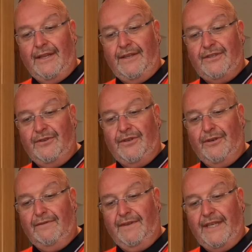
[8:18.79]
this should
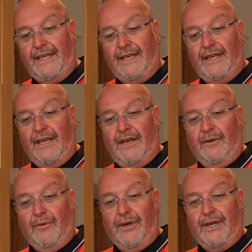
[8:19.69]
hopefully
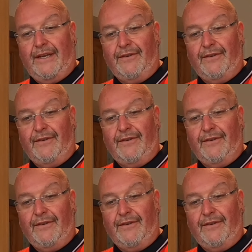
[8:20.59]
work.